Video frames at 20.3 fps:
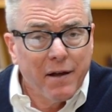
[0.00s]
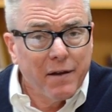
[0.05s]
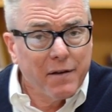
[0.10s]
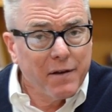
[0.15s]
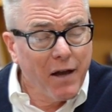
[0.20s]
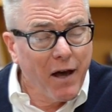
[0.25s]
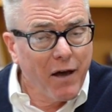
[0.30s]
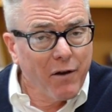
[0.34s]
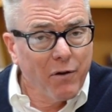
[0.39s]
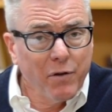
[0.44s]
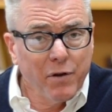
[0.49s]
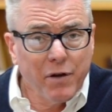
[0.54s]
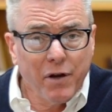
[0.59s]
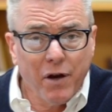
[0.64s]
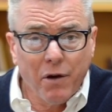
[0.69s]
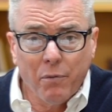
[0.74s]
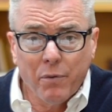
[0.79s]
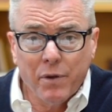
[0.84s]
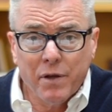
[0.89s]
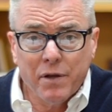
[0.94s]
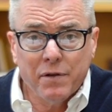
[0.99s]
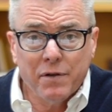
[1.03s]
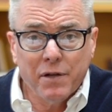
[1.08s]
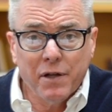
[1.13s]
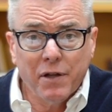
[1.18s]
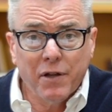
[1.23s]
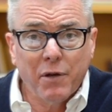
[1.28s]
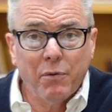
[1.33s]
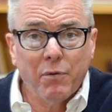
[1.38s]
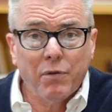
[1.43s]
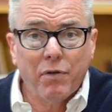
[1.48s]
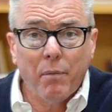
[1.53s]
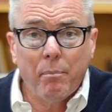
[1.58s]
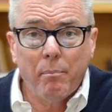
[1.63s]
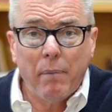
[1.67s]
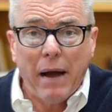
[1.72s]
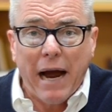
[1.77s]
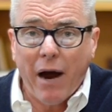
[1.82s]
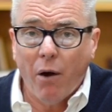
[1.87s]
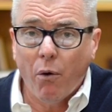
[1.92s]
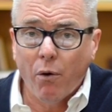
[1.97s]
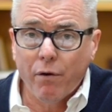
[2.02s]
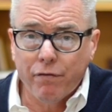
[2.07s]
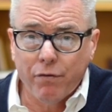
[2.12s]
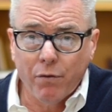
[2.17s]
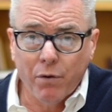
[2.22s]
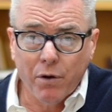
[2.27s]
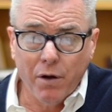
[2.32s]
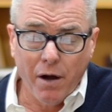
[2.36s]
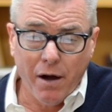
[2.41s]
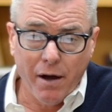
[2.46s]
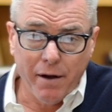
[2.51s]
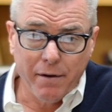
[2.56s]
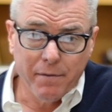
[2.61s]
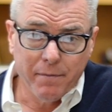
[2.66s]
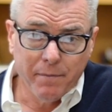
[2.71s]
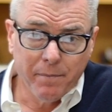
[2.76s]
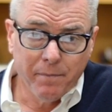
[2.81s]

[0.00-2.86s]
not only are we dealing with a powerful God,